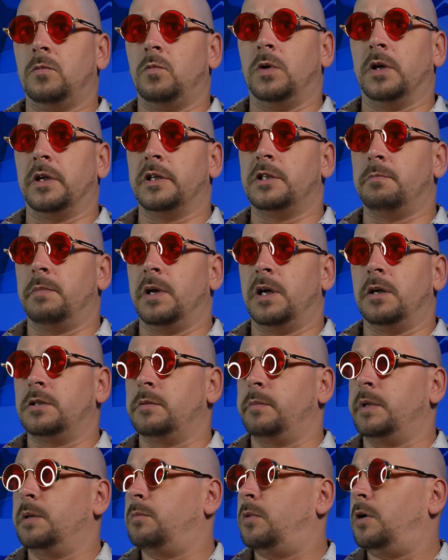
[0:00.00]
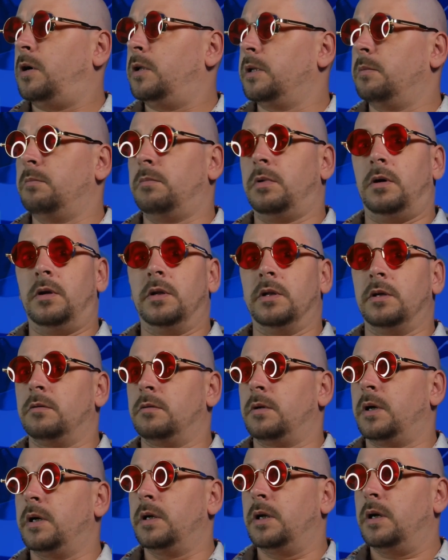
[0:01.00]
Well, it's better to be bald than balding,
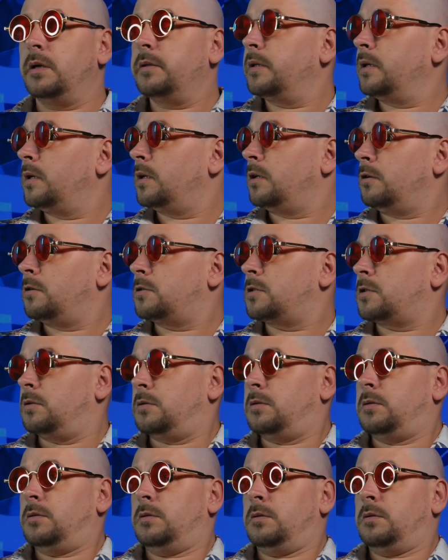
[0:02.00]
right? I think it looks good.